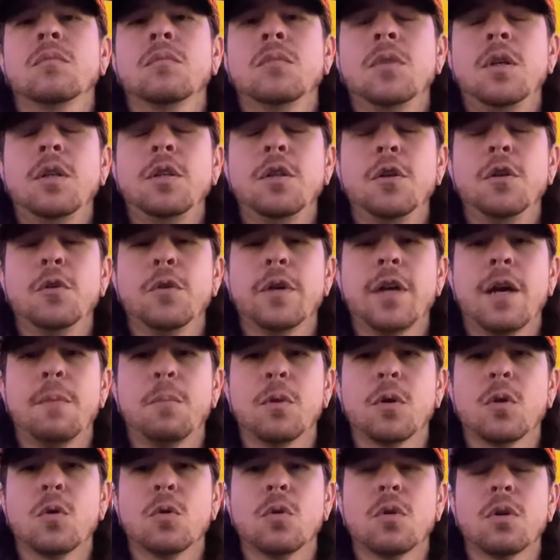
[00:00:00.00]
Hello,
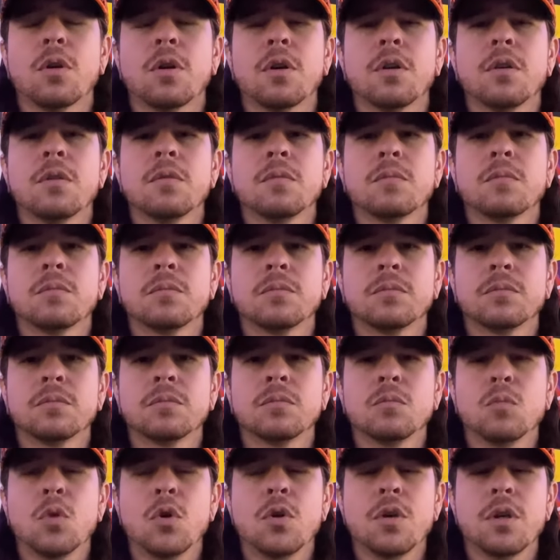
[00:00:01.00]
Capricorn.
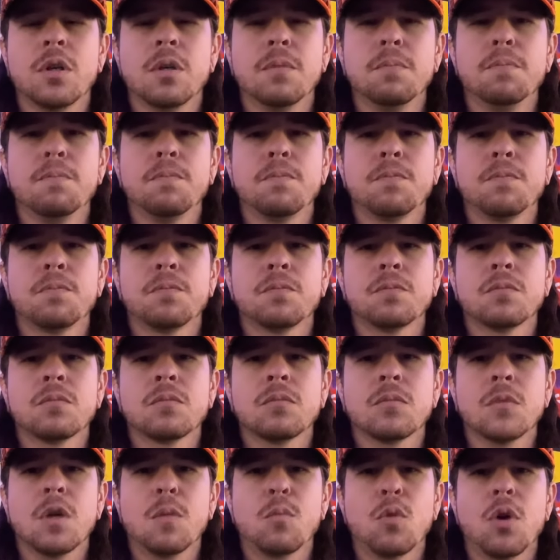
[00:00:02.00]
Welcome.
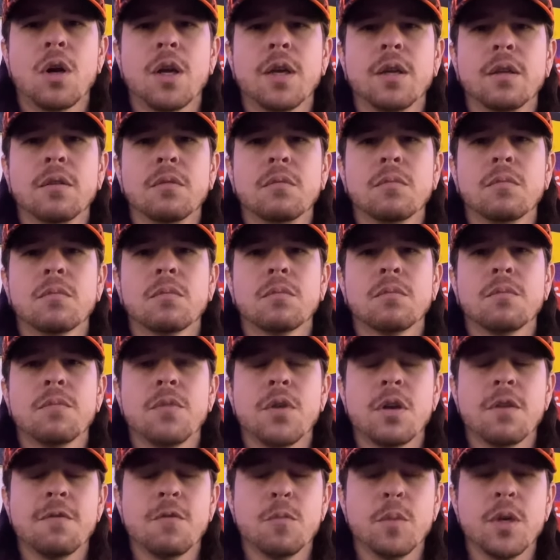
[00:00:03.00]
I'm Ryan.
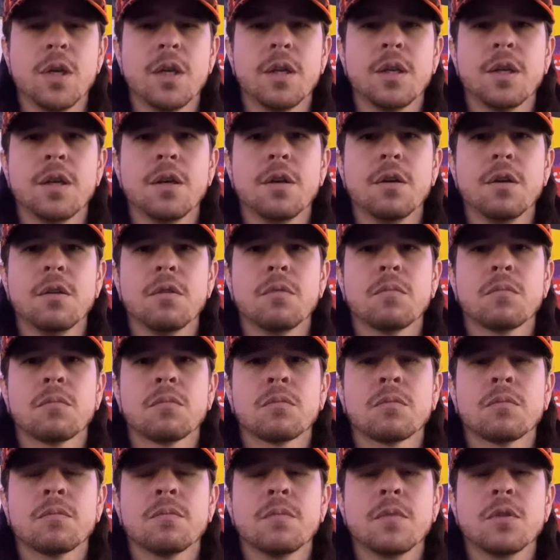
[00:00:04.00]
Thank you for being here.
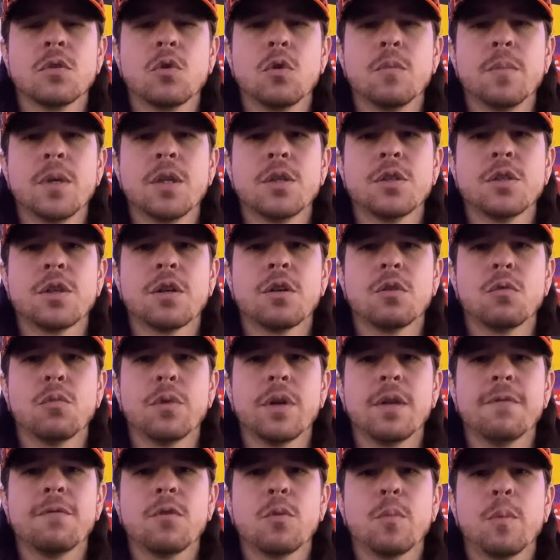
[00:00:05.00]
It's going to be a general
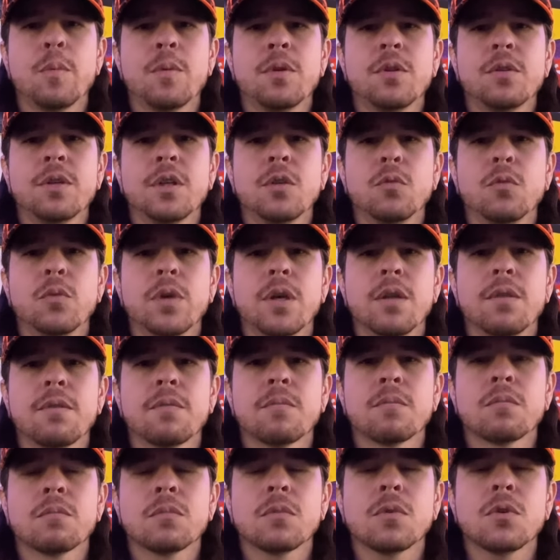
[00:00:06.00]
reading for whom you're dealing with.
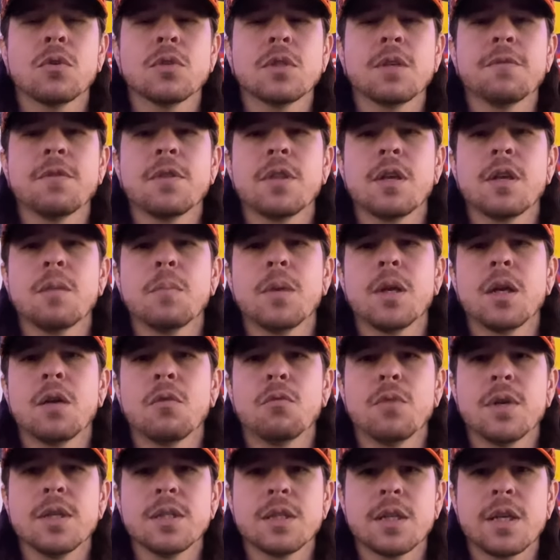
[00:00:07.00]
Of course, everything may not
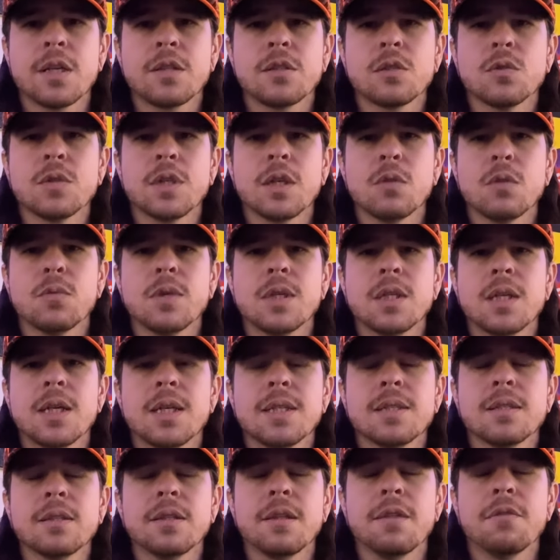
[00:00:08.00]
resonate, so take what
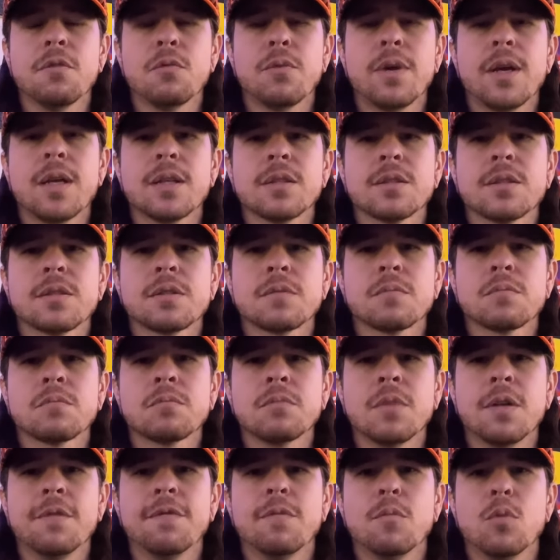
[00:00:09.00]
does and leave the rest.
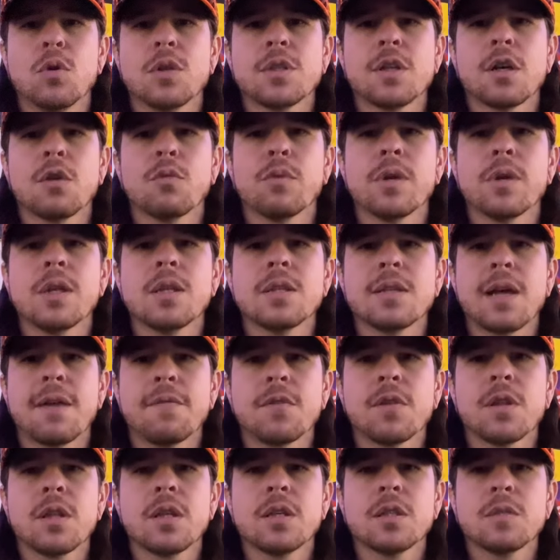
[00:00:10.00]
And for more tarot readings
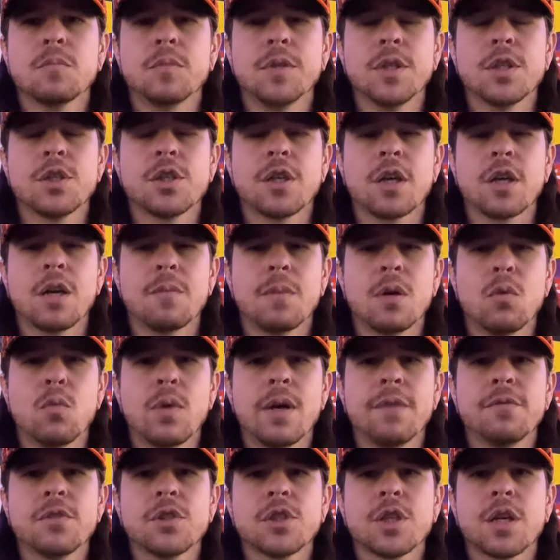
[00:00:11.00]
after this, please check out my
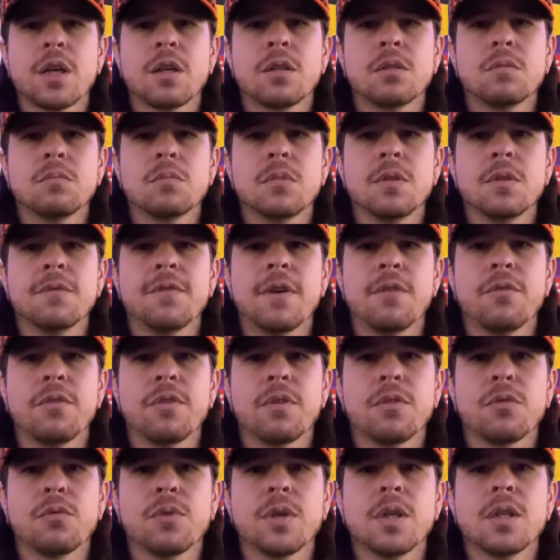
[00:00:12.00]
wife's channel, the
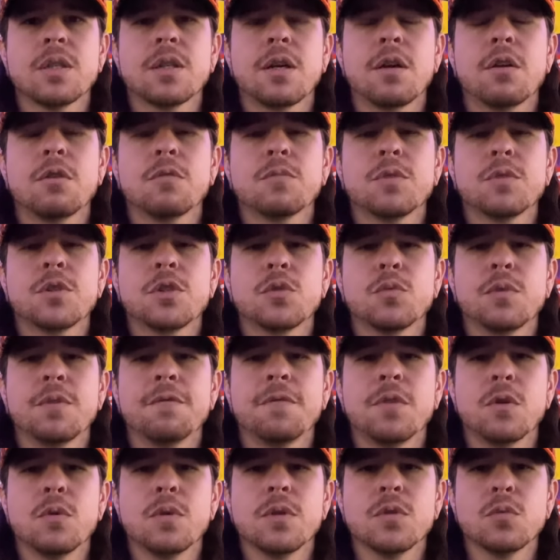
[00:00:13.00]
53 Tarot, which is
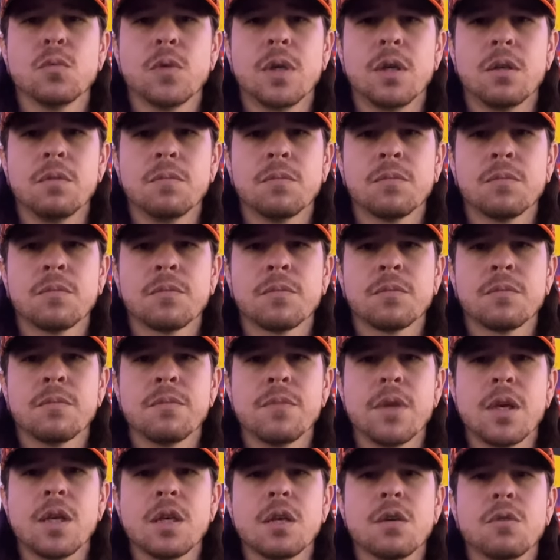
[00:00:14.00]
review as well.
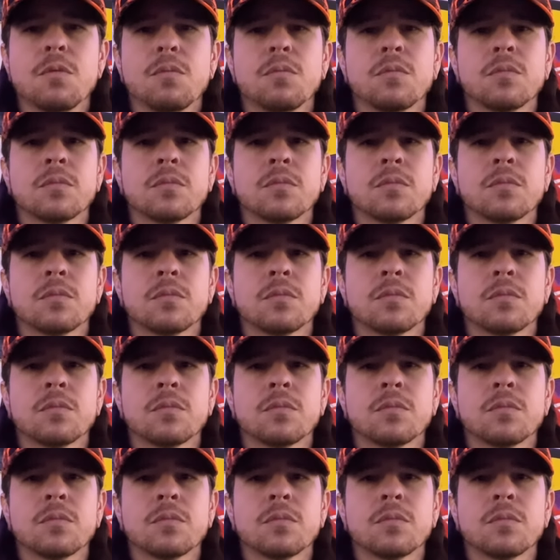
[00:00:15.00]
Thank you.